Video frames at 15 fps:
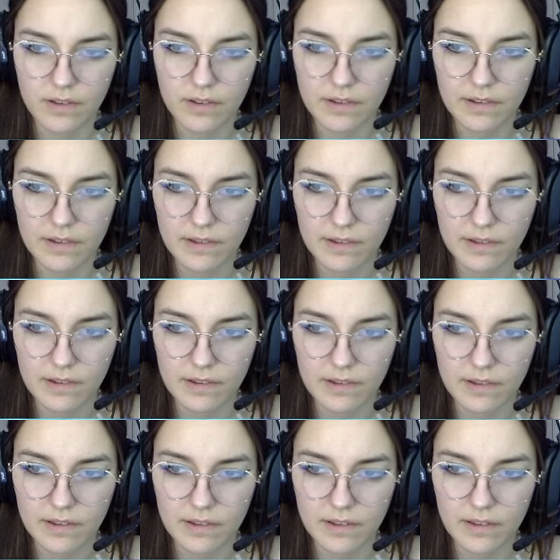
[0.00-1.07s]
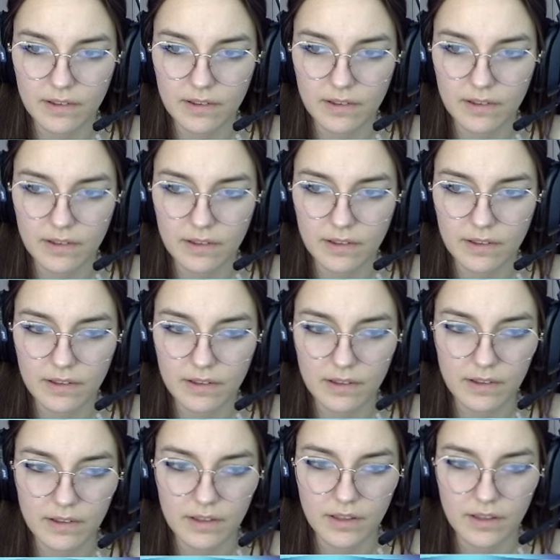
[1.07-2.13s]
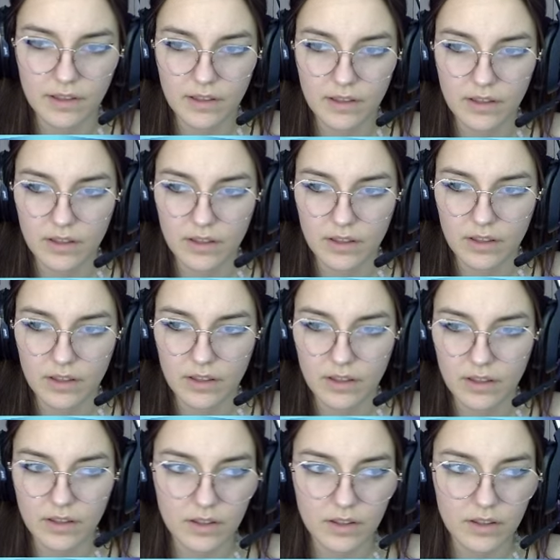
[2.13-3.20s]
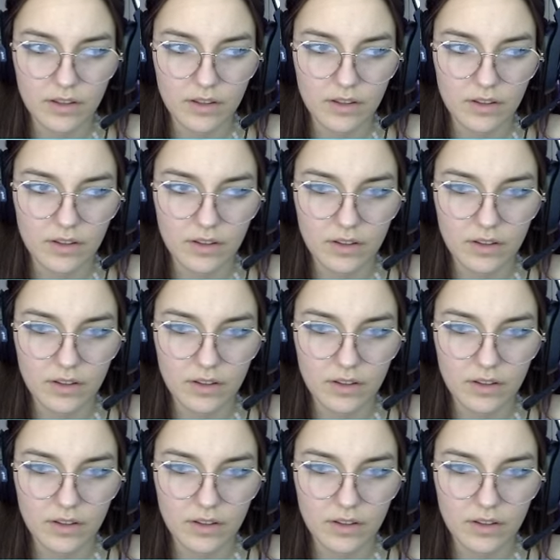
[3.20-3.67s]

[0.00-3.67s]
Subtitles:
Nothing is said.